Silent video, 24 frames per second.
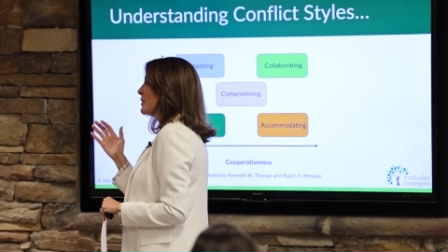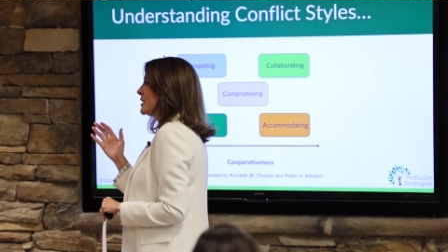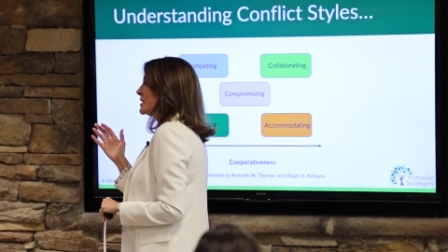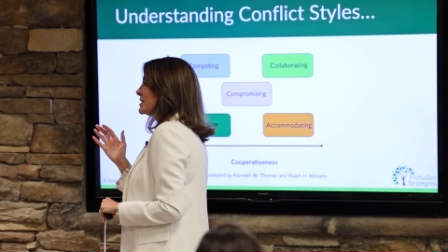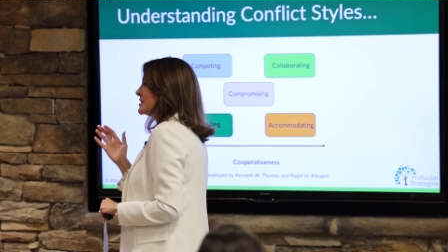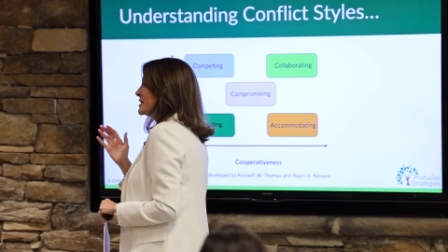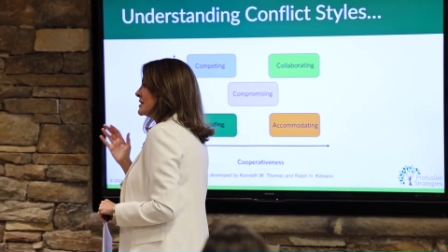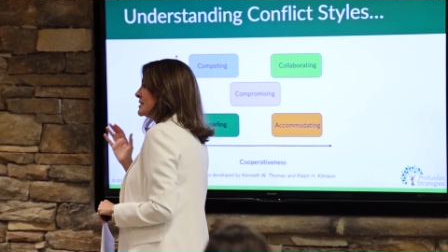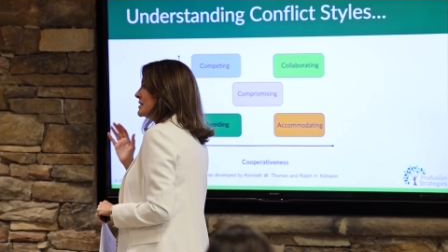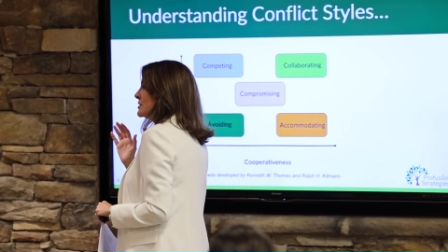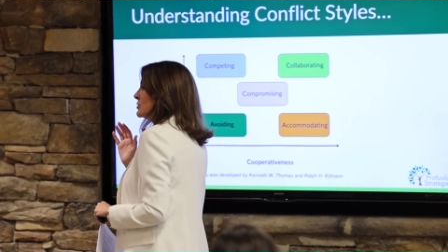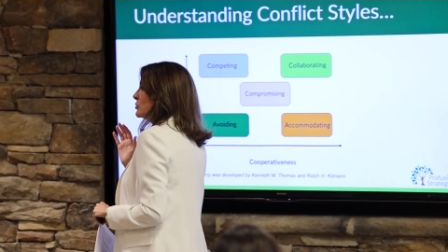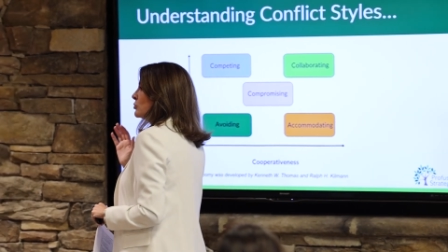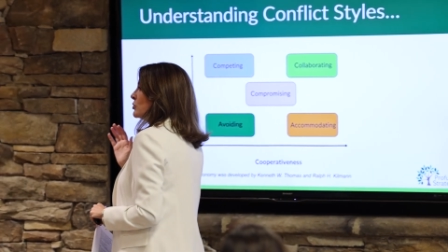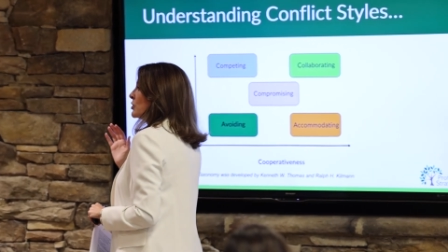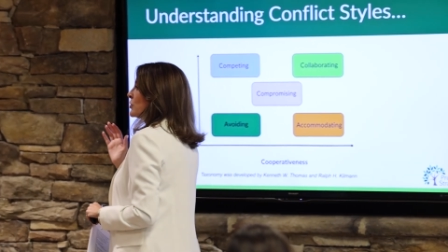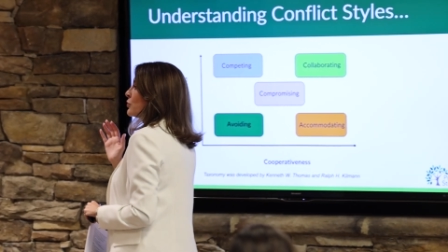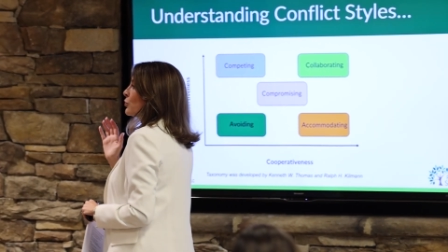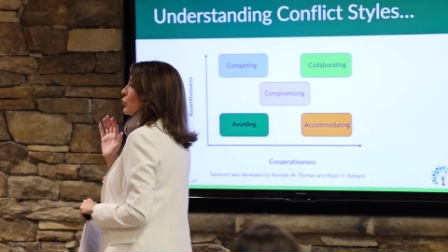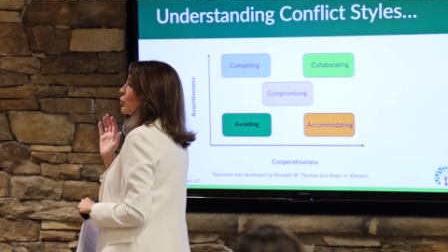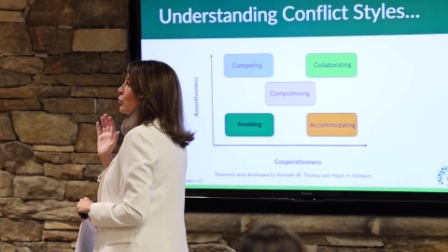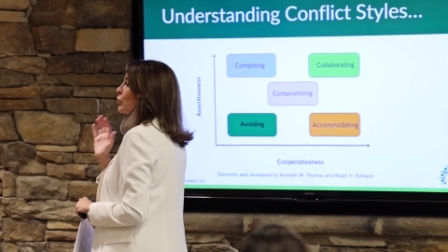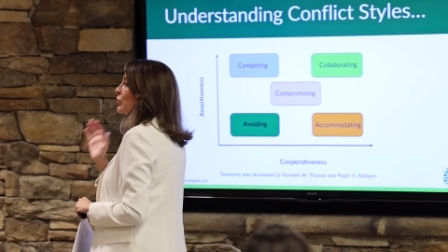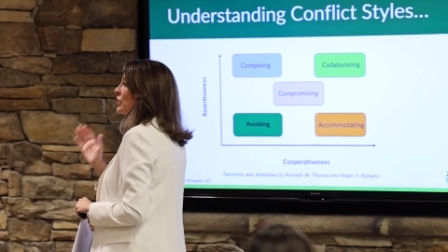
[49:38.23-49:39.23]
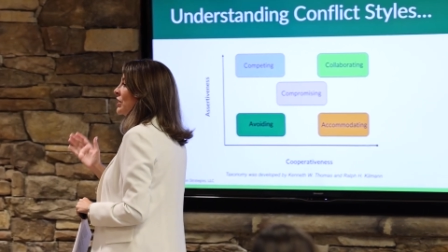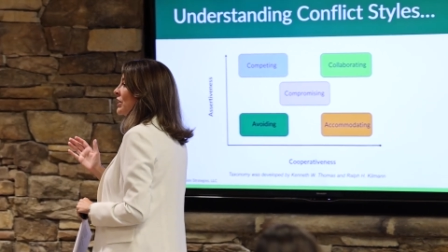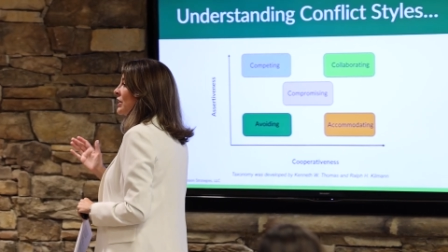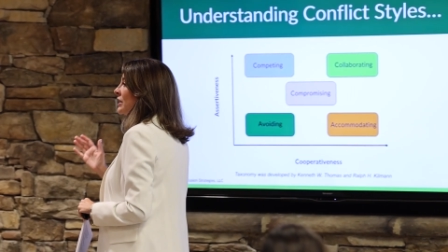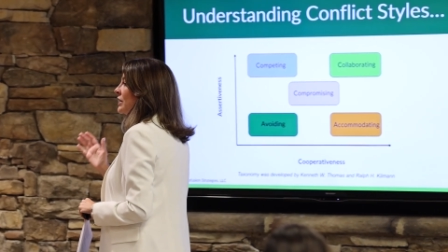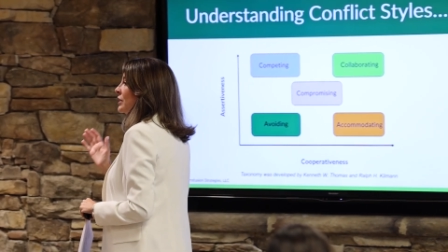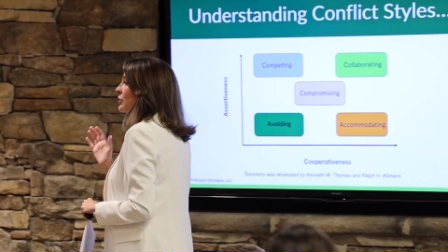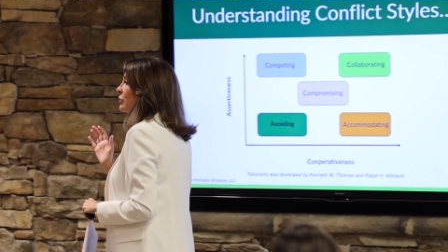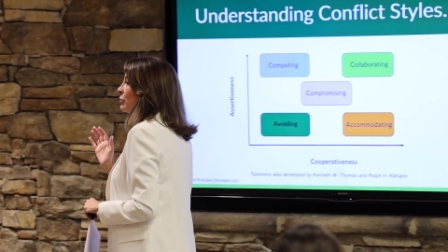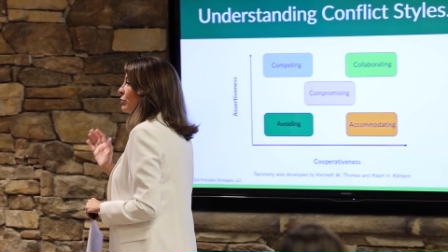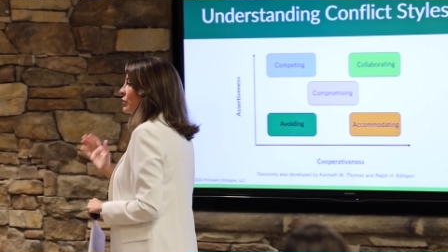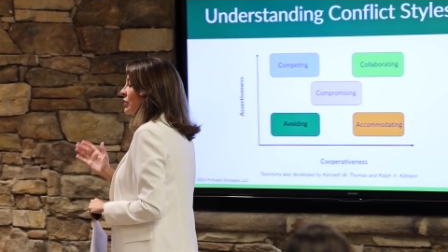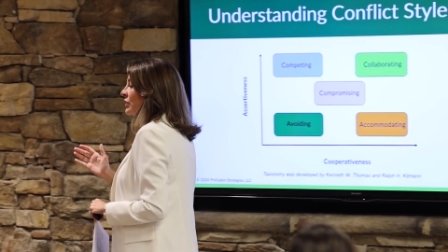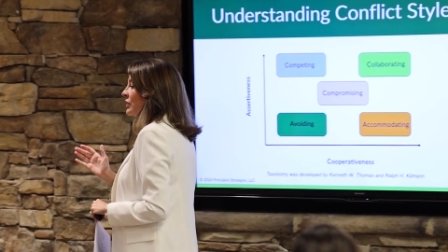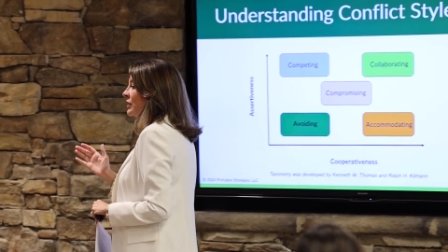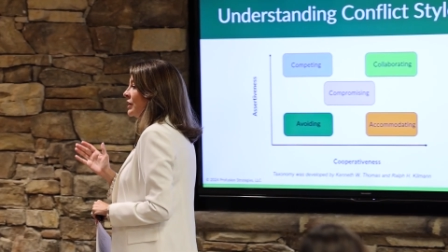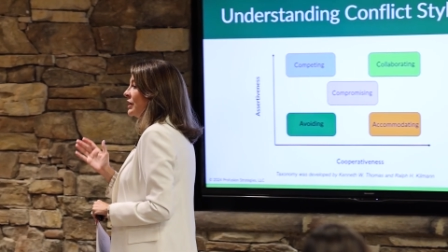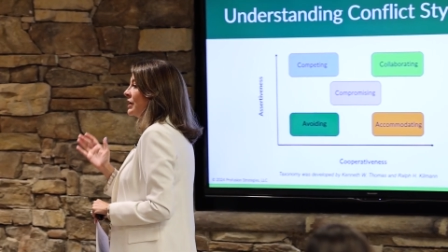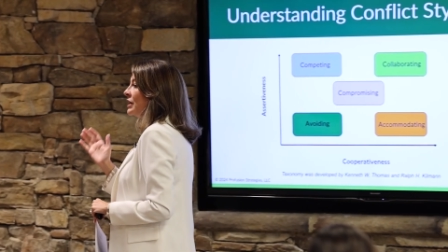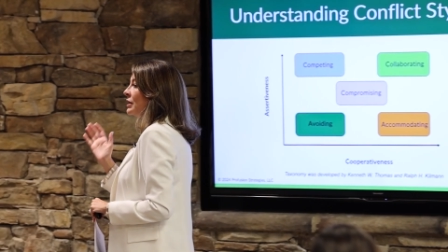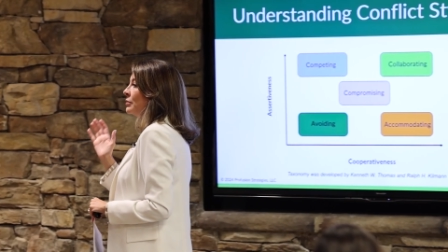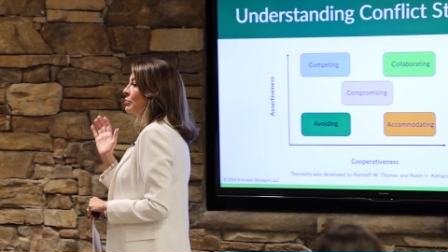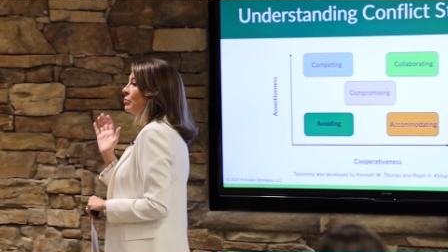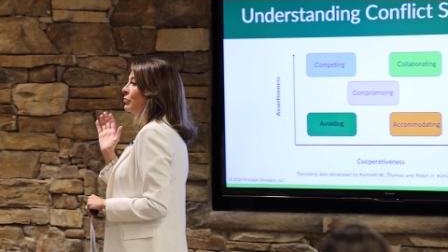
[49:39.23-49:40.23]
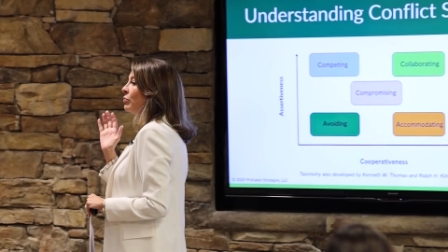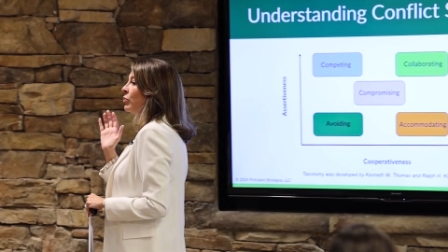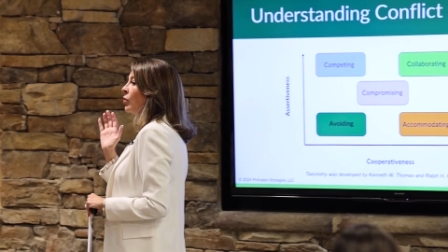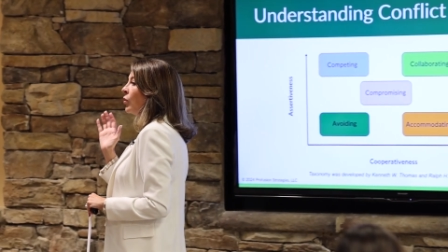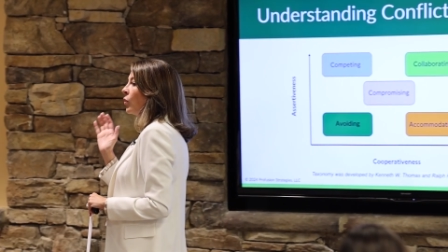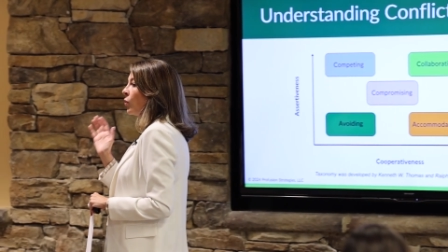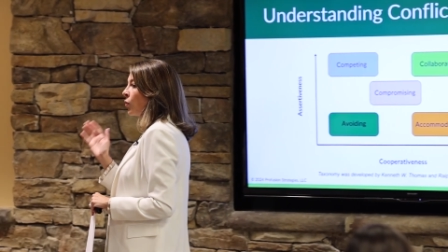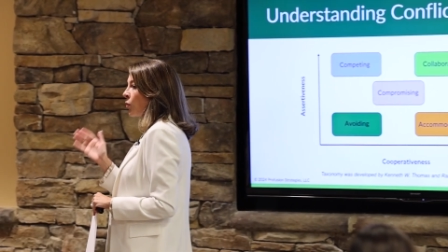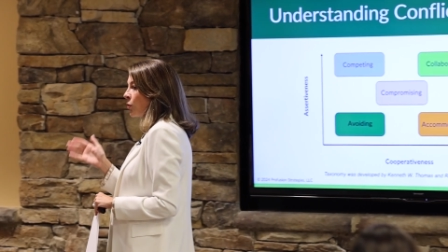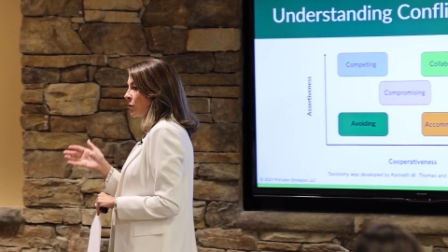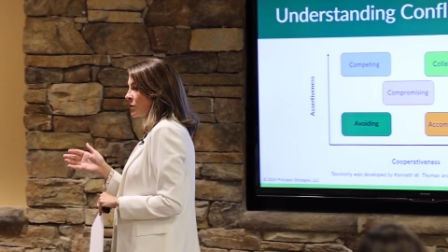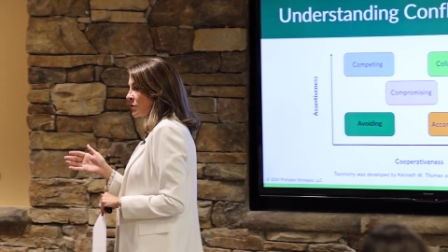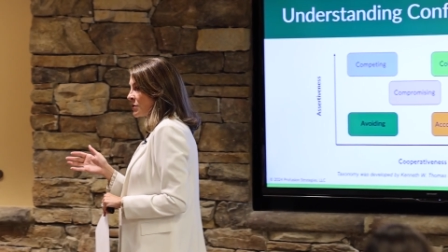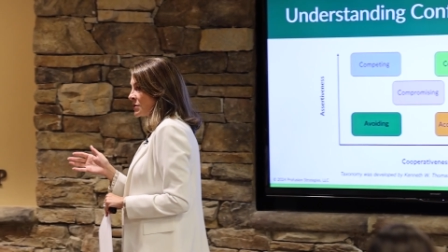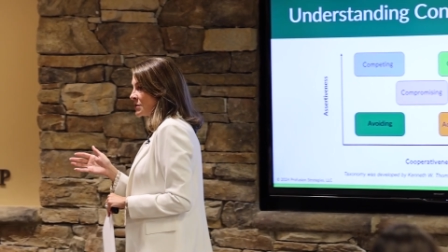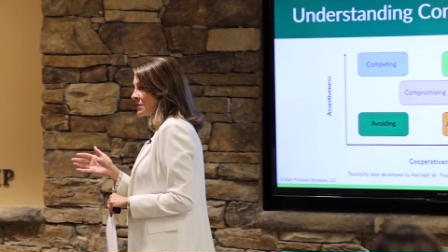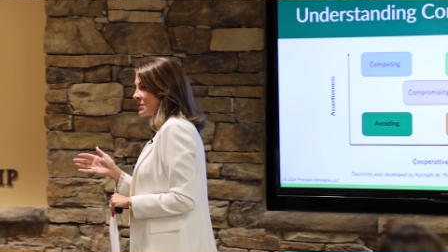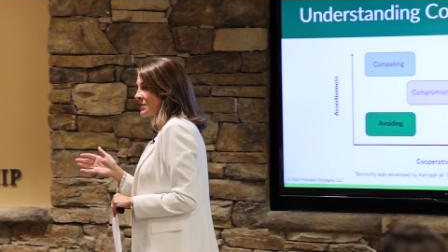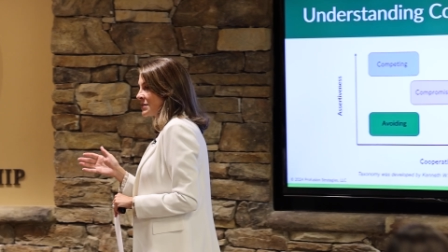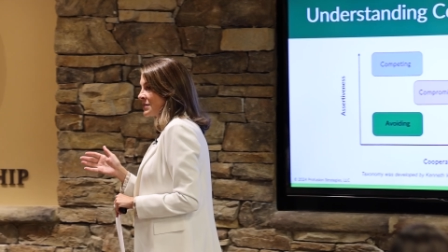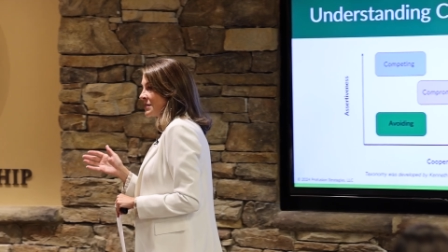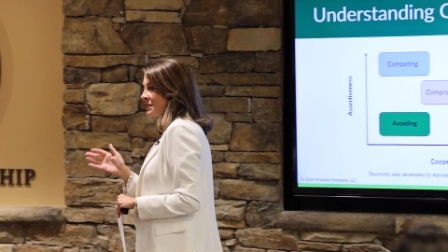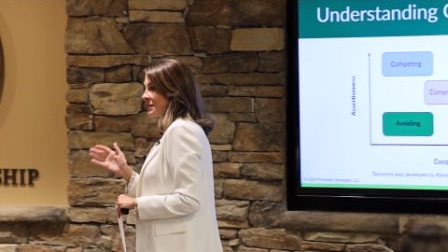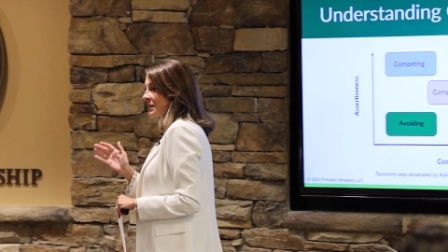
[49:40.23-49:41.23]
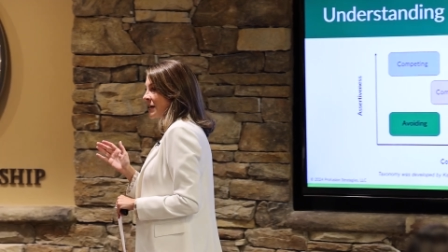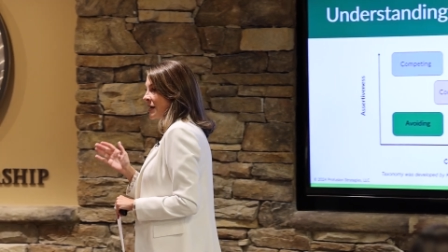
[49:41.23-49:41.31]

way to deal with really, really important